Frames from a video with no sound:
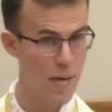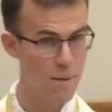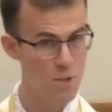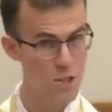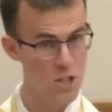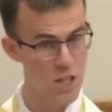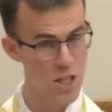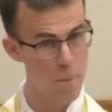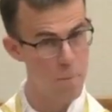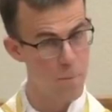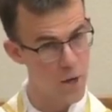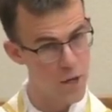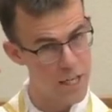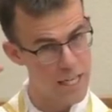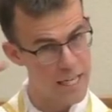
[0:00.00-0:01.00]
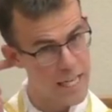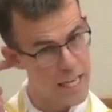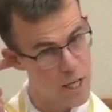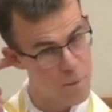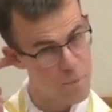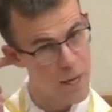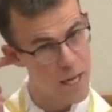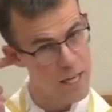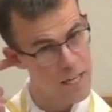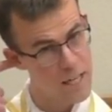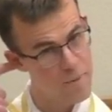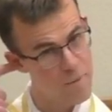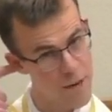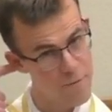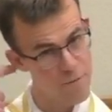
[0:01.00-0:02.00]
I'm just going to put an earbud
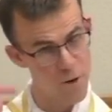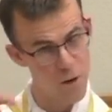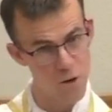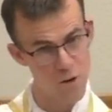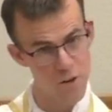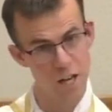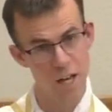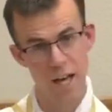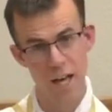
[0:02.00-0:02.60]
in my phone,